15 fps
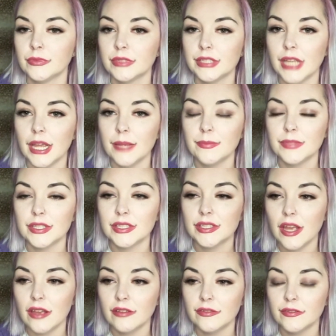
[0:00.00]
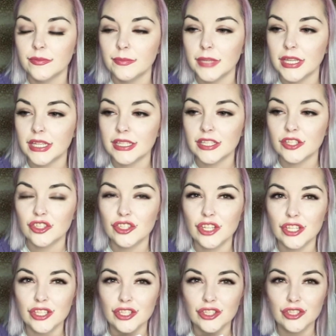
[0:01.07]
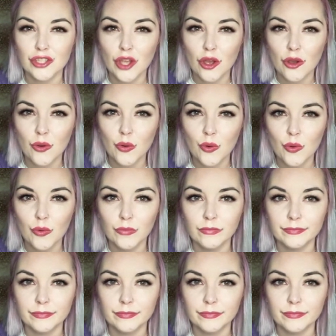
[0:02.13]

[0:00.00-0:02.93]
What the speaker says: type stuff, because it's just so,